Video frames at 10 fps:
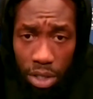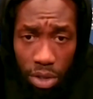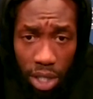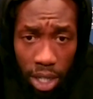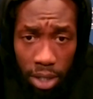new
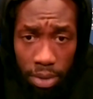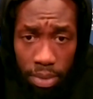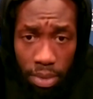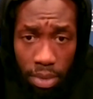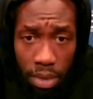year.
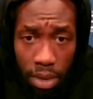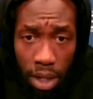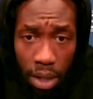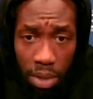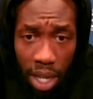
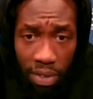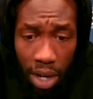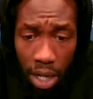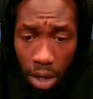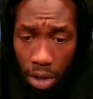We have
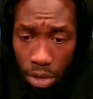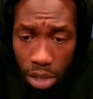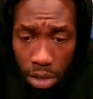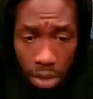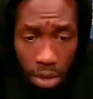our goals.